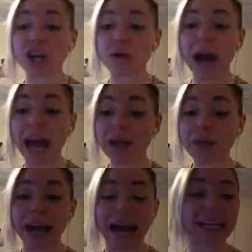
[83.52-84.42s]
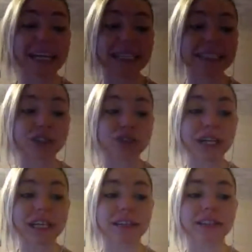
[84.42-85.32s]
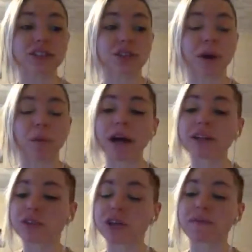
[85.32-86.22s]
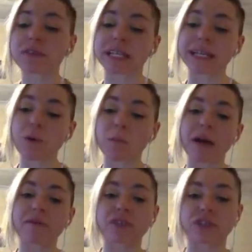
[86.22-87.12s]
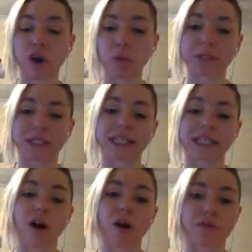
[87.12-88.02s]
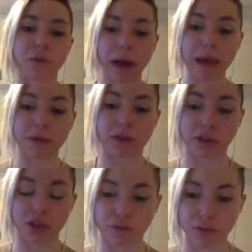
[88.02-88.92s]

So anyway, Andy, let's get straight into it. Why don't you give us a little bit of a synopsis of the paper that you've